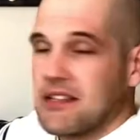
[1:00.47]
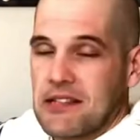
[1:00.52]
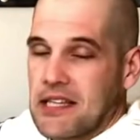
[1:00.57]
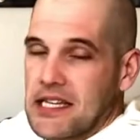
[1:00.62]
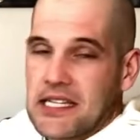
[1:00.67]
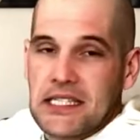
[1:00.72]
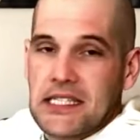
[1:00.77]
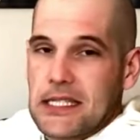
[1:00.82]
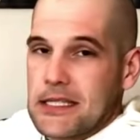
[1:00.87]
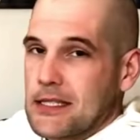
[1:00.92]

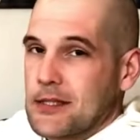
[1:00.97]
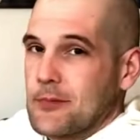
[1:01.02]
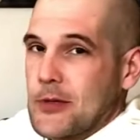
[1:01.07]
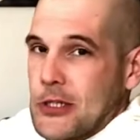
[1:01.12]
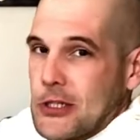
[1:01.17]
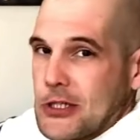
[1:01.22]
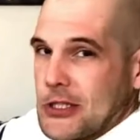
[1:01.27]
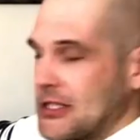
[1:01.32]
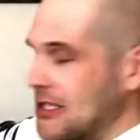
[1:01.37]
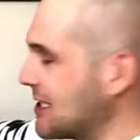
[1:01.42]
like I said,
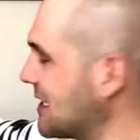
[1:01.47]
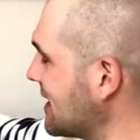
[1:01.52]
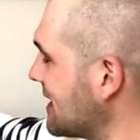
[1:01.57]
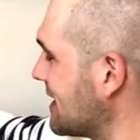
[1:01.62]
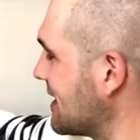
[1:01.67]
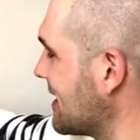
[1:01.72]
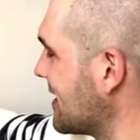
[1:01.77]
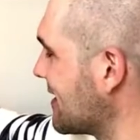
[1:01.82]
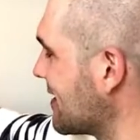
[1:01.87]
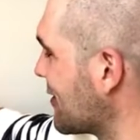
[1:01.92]
speechless.
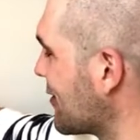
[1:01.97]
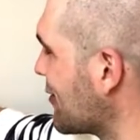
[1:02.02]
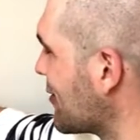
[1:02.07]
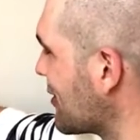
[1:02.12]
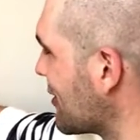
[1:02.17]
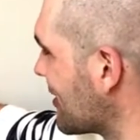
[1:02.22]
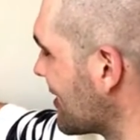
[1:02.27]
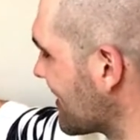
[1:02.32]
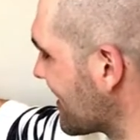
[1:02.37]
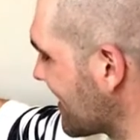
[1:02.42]
It's
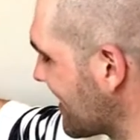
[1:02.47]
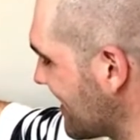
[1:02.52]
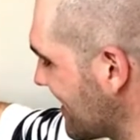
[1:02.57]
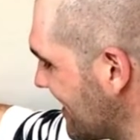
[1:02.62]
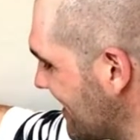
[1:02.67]
gorgeous.